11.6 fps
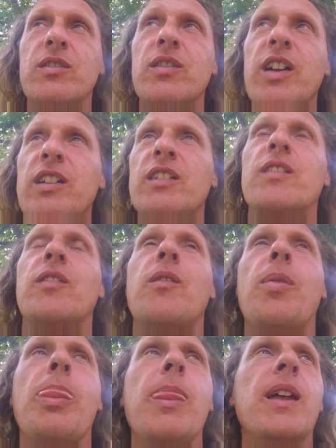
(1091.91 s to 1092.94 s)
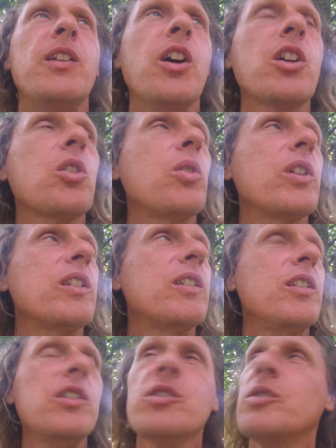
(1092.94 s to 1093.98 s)
Right? And not according
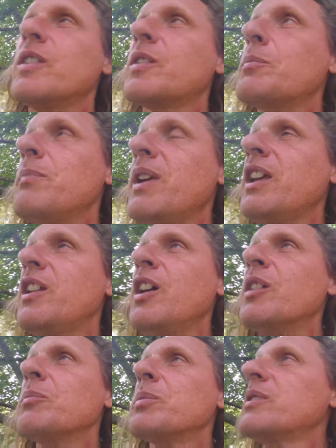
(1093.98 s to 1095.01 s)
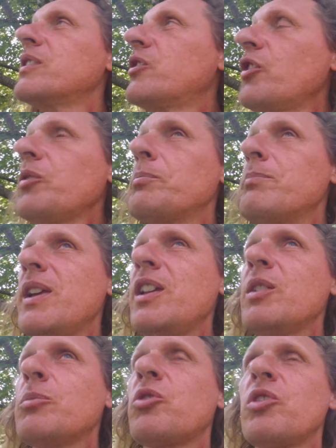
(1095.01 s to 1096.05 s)
to you. It's made up. It's just made
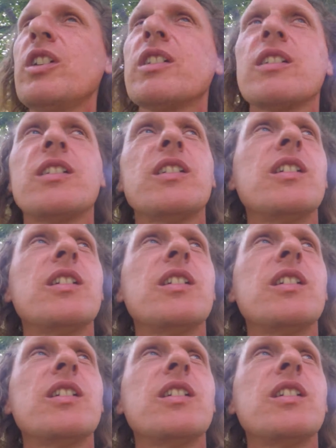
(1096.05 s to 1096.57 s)
up shit.